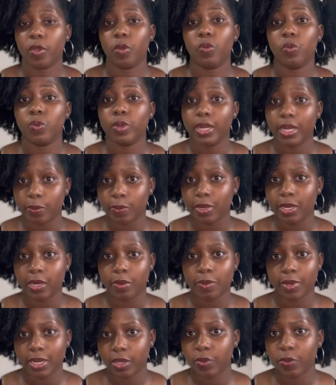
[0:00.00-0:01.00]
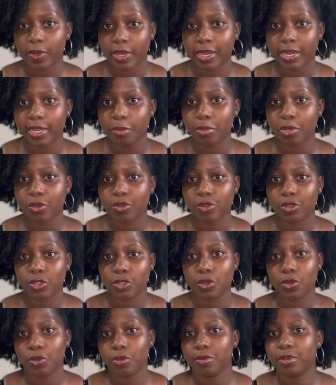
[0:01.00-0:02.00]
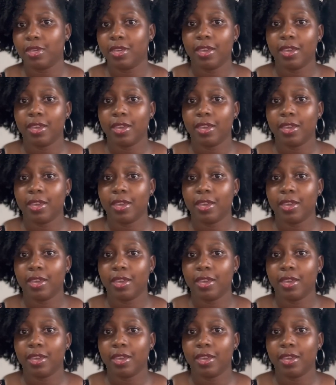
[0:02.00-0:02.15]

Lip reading: really quickly because your